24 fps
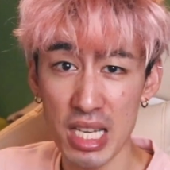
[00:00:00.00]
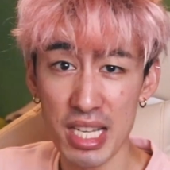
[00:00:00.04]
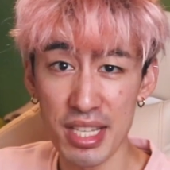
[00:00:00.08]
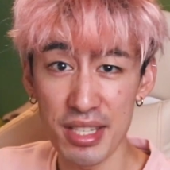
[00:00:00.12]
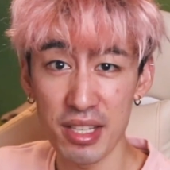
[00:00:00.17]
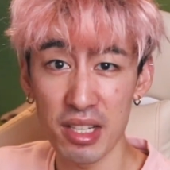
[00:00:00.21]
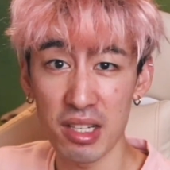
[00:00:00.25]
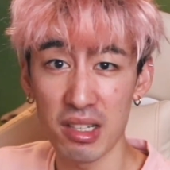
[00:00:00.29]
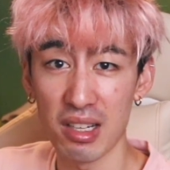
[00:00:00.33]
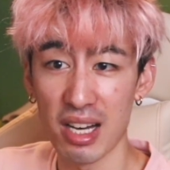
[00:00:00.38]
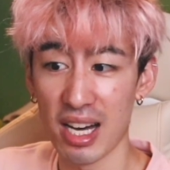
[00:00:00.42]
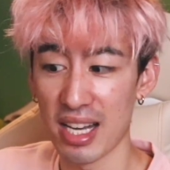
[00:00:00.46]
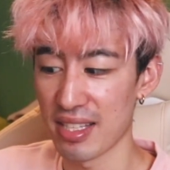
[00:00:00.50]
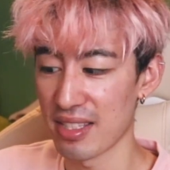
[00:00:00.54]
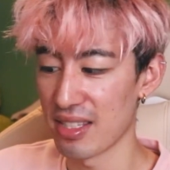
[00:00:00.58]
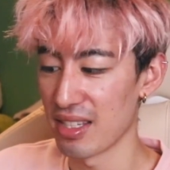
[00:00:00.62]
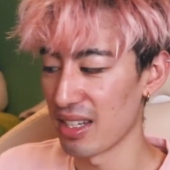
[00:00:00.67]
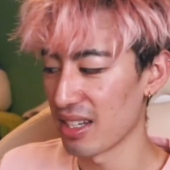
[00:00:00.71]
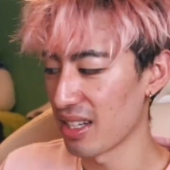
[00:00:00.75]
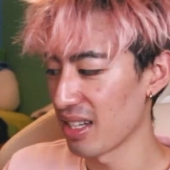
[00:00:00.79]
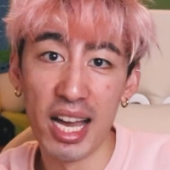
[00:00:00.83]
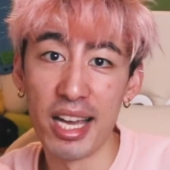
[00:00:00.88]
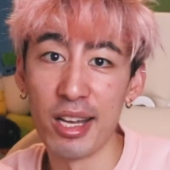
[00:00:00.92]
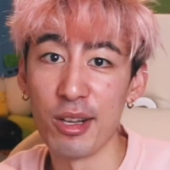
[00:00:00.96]
It's a
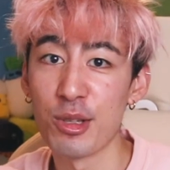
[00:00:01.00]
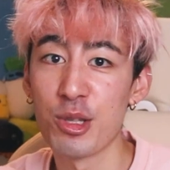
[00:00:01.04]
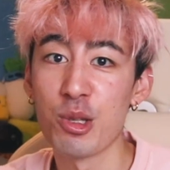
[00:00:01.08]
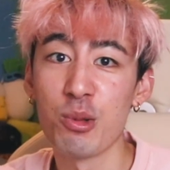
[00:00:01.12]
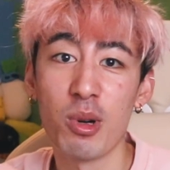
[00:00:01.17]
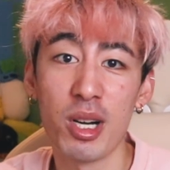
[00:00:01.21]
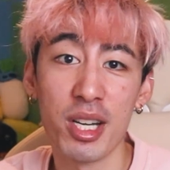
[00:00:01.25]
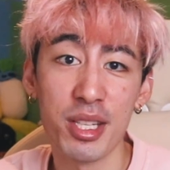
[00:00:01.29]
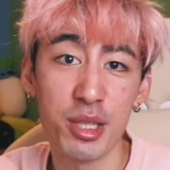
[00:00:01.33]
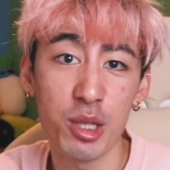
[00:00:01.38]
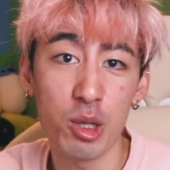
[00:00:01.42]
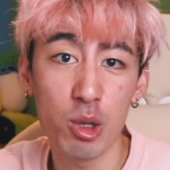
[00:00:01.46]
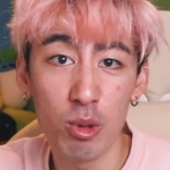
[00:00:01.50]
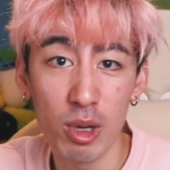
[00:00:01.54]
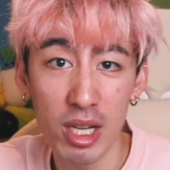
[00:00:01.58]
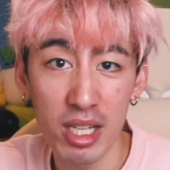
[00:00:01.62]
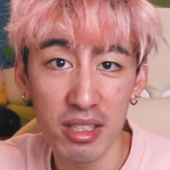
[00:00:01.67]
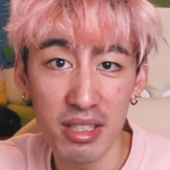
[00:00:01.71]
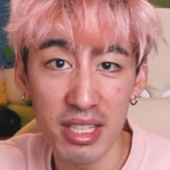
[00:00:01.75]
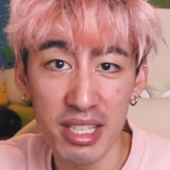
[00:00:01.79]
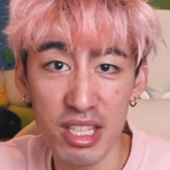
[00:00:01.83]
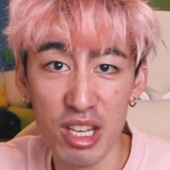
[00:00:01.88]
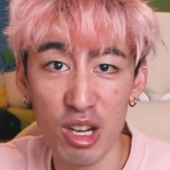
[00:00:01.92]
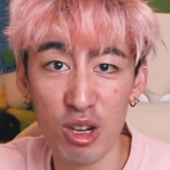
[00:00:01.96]
classic. I also wanted to
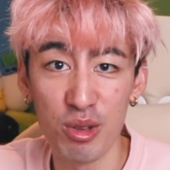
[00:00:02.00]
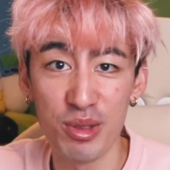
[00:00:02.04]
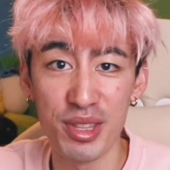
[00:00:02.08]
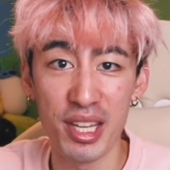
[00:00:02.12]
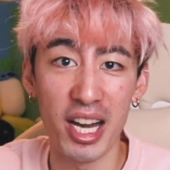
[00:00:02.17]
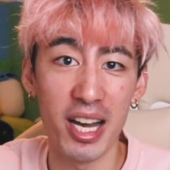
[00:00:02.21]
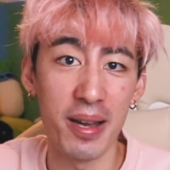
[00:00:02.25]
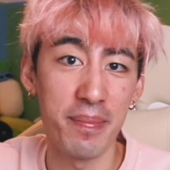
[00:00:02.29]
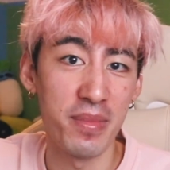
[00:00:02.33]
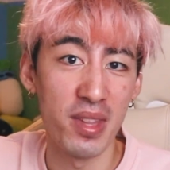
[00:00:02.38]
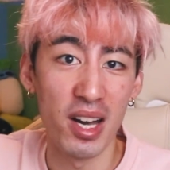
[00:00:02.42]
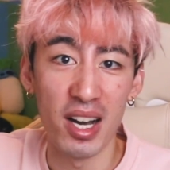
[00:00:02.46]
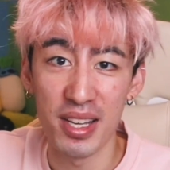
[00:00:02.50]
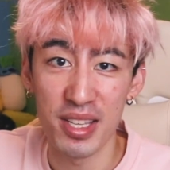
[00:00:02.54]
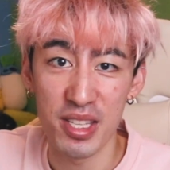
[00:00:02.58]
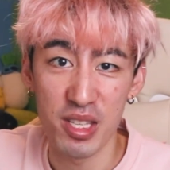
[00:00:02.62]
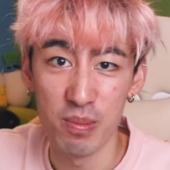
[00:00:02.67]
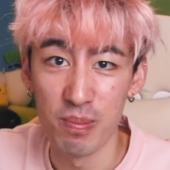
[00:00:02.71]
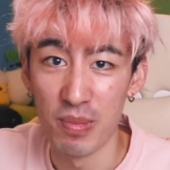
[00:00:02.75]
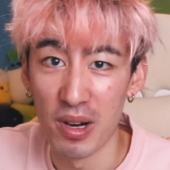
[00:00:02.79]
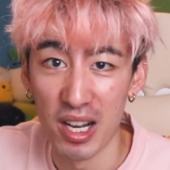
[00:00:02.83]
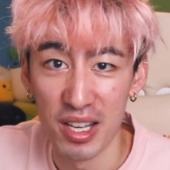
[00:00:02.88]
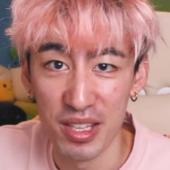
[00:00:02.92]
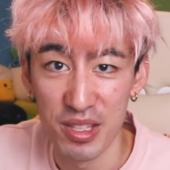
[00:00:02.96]
quickly note that I'm not
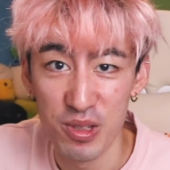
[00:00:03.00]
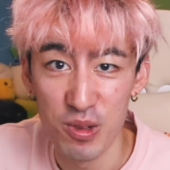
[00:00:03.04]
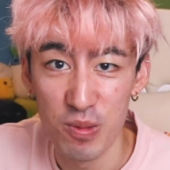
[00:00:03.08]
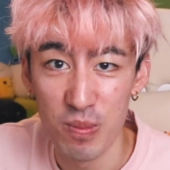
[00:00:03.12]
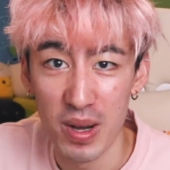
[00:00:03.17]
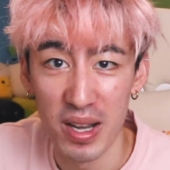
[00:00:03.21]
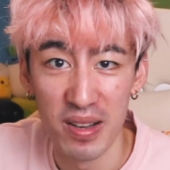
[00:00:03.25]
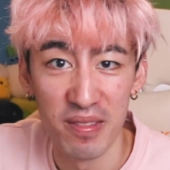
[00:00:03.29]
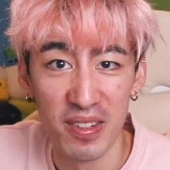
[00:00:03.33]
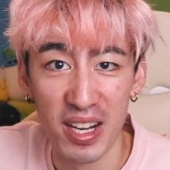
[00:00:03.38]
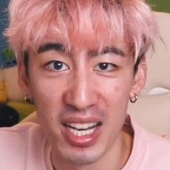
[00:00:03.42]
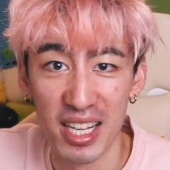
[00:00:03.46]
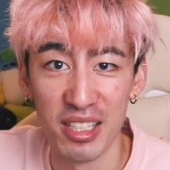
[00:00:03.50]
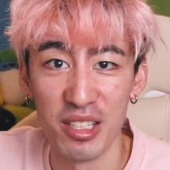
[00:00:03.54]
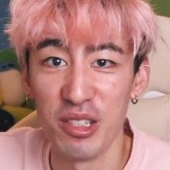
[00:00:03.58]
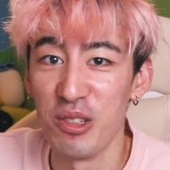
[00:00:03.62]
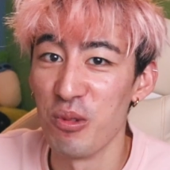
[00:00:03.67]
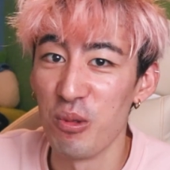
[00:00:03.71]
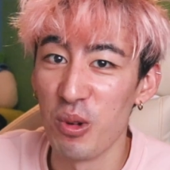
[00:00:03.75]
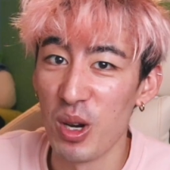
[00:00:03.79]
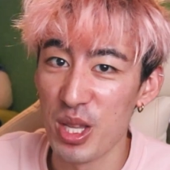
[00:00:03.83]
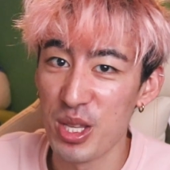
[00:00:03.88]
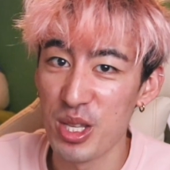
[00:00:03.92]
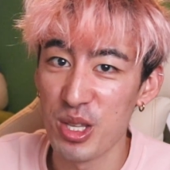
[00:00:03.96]
sponsored by Violet
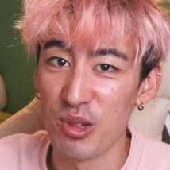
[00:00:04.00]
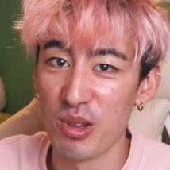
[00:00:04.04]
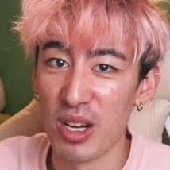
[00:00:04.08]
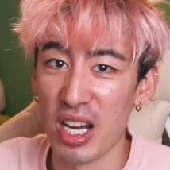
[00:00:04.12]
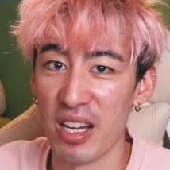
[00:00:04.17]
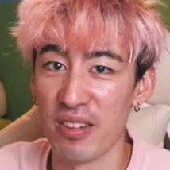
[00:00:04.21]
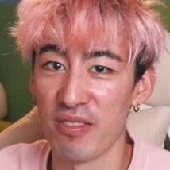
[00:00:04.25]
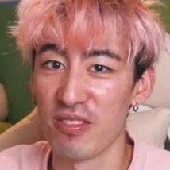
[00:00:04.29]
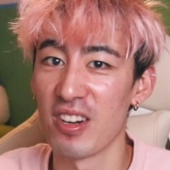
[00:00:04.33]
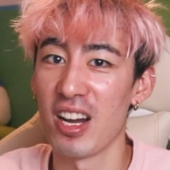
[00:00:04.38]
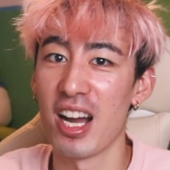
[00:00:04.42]
whatsoever.